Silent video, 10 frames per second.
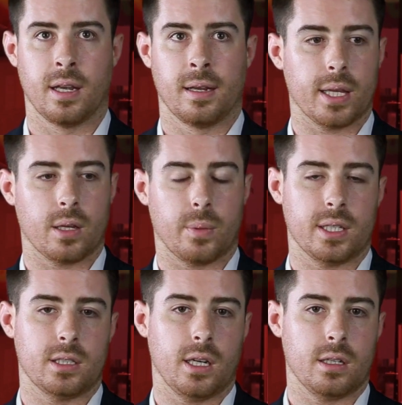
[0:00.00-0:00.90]
The way that
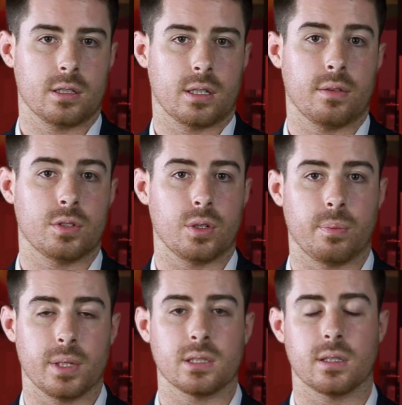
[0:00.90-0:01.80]
we teach gives
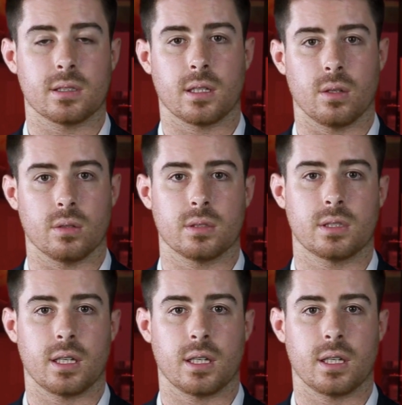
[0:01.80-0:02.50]
you business skills